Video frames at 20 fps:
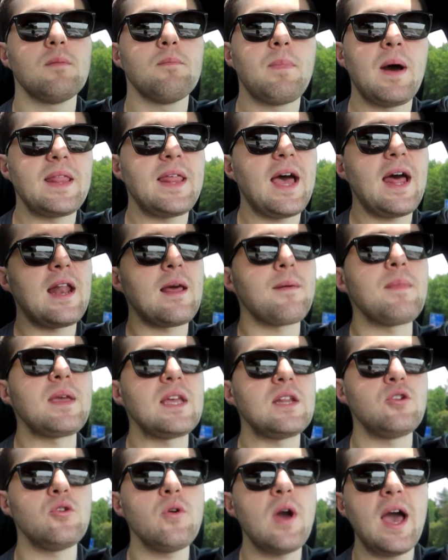by that I
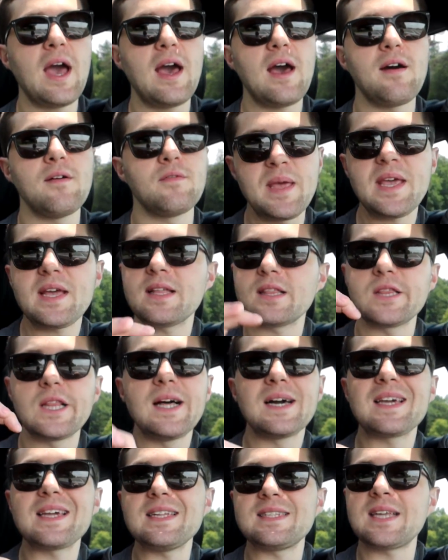mean you have big
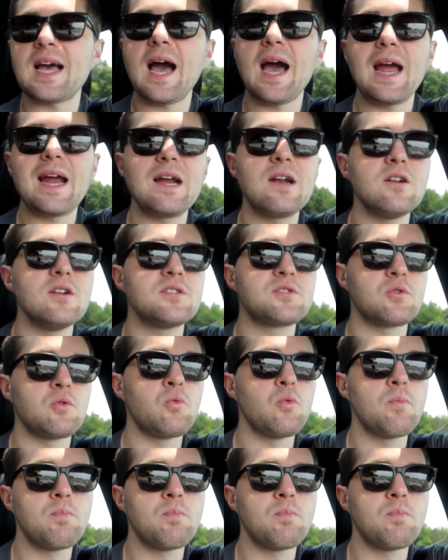luggy tires